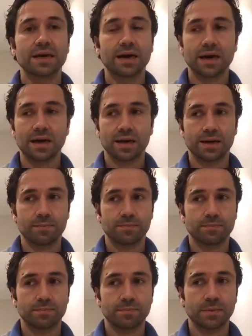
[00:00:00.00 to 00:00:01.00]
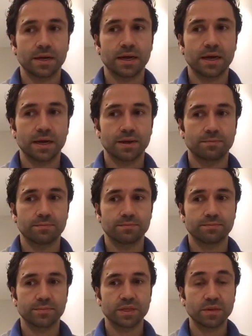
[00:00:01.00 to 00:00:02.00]
um, um,
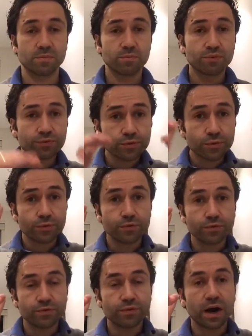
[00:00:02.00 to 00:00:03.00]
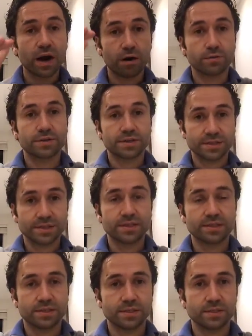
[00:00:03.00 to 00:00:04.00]
improve our
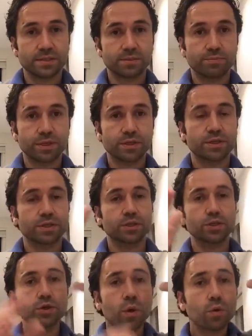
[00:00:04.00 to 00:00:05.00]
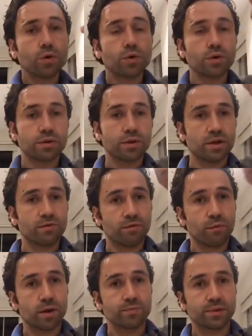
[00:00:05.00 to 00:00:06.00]
existence. Because it's no good if
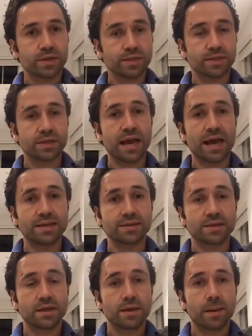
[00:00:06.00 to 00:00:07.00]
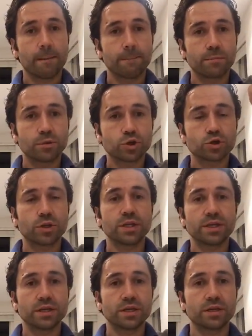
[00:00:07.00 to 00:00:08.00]
one person has
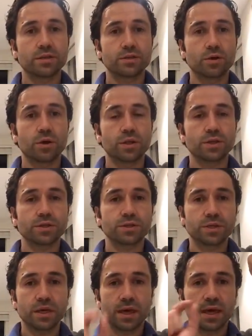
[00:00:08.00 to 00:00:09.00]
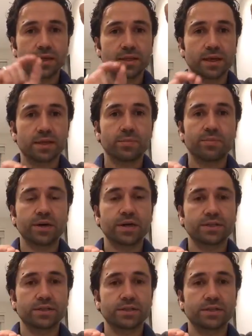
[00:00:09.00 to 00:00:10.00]
trillion dollars and another
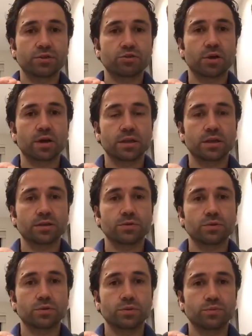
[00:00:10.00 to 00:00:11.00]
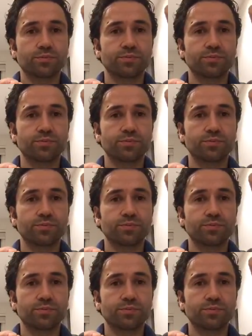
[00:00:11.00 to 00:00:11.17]
person is struggling to